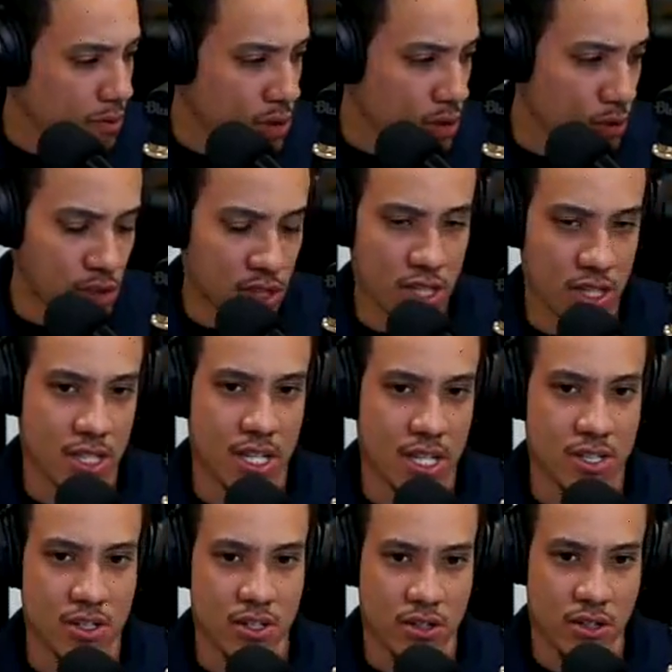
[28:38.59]
Use this
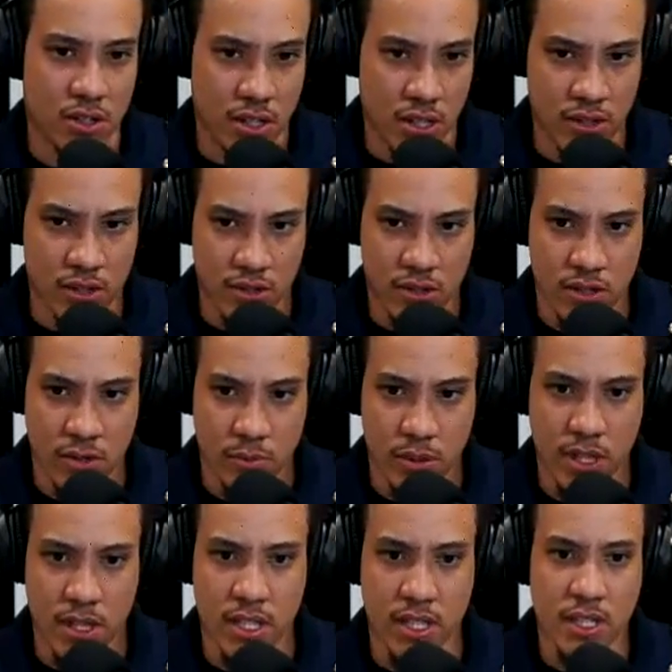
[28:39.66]
as your as your
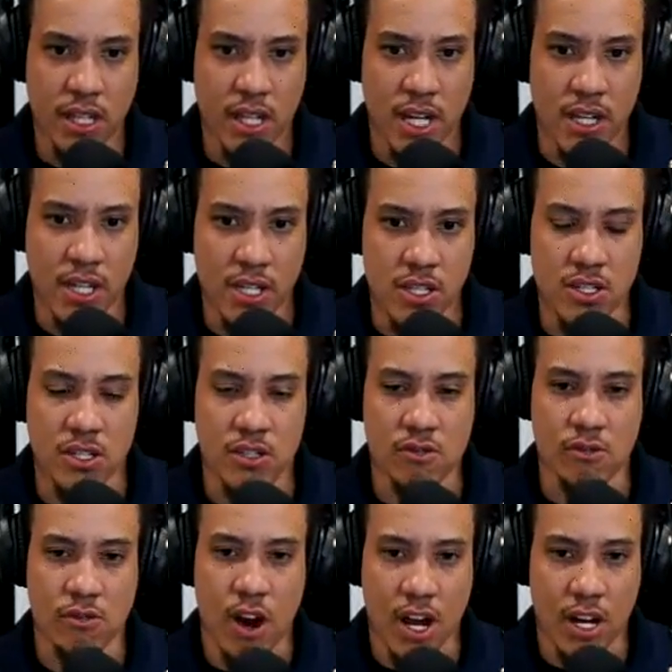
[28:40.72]
stability, and then just
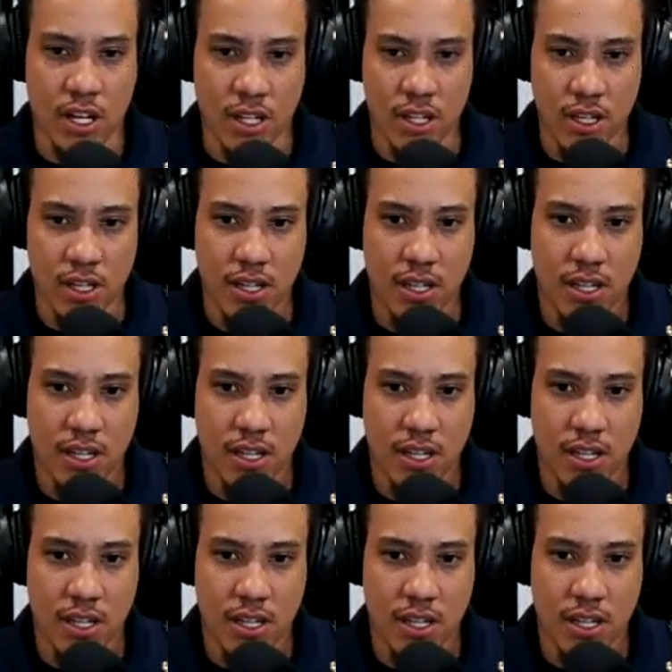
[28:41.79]
rock it.